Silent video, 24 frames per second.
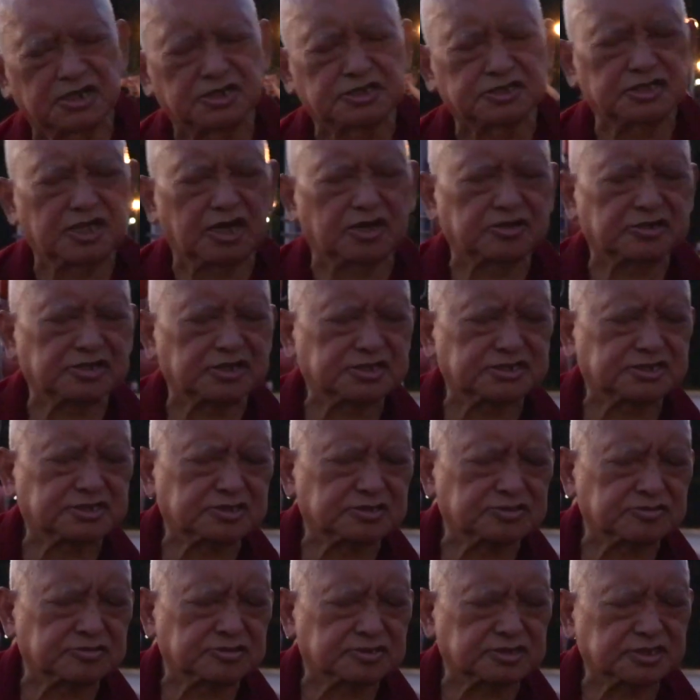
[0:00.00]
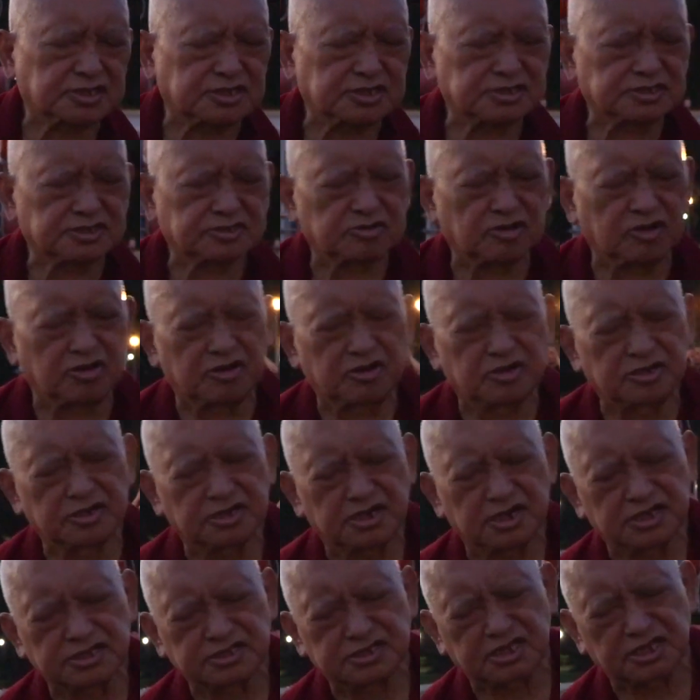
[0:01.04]
now eat you the
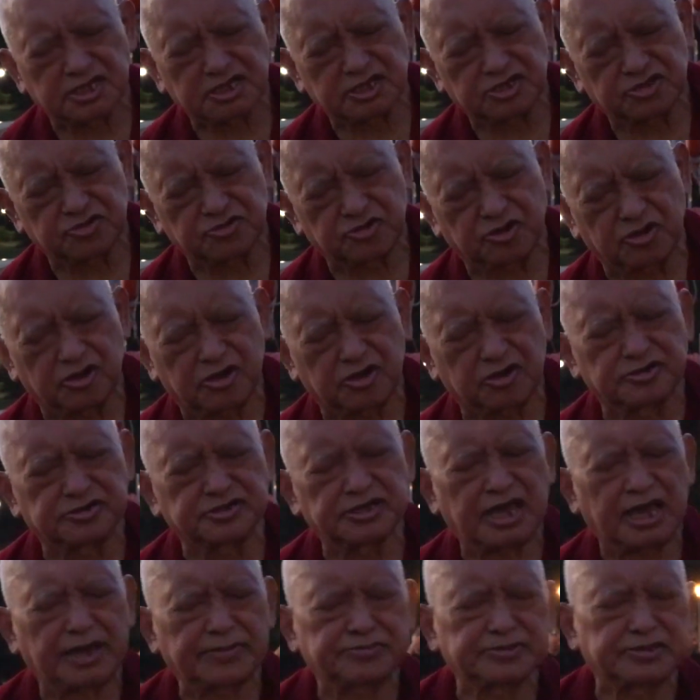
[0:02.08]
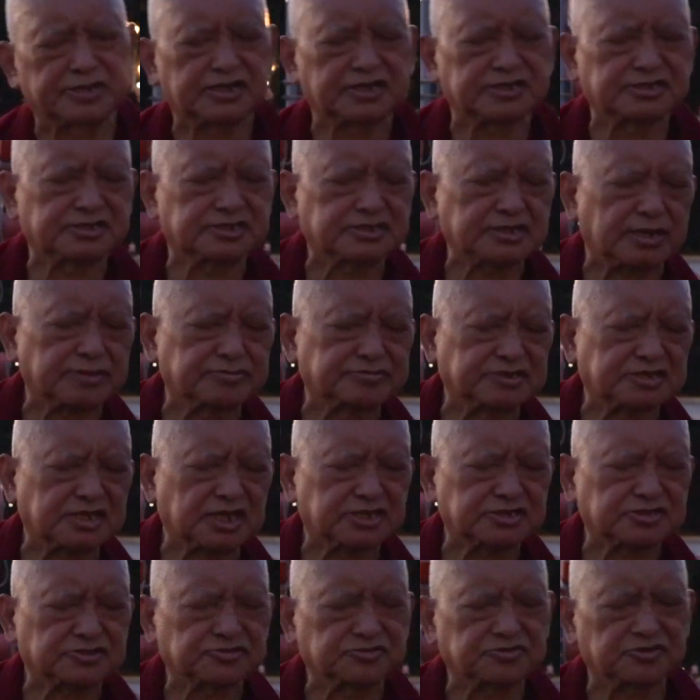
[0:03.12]
only thing in your own happiness,
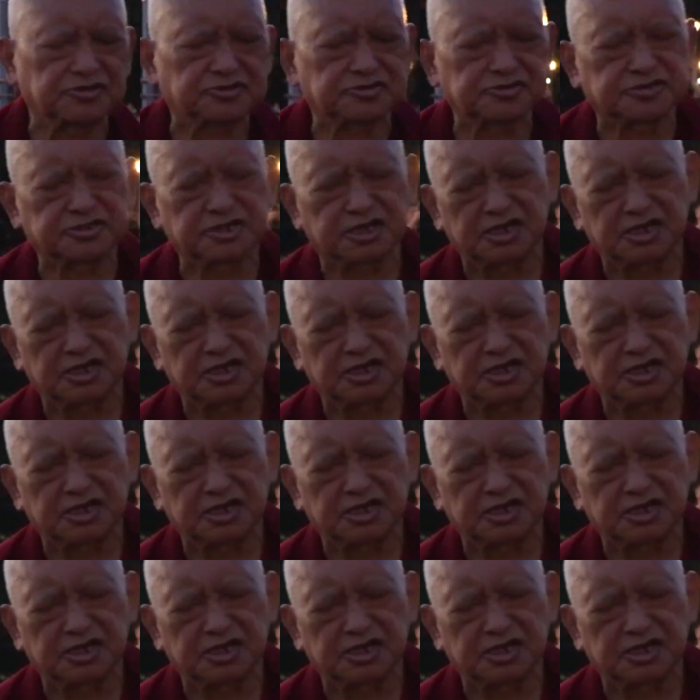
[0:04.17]
self-chasing thought.